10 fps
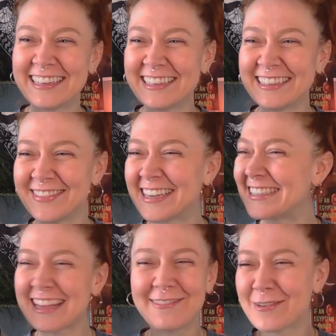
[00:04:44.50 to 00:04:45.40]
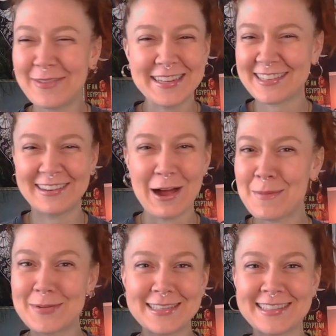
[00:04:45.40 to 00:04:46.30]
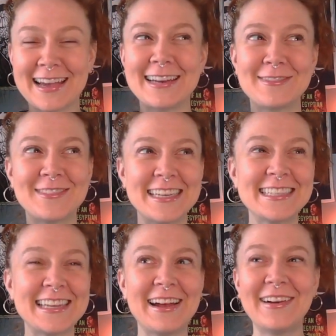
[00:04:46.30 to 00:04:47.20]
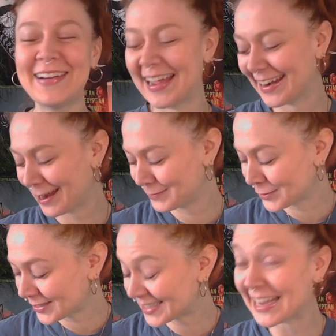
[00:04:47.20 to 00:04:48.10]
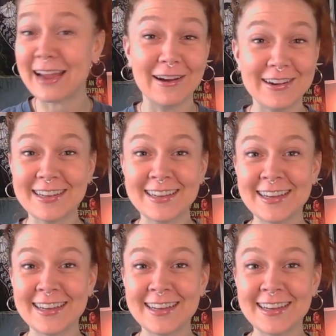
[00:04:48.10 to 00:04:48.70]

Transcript: because everybody's on opposite sides of things now, and I'm scared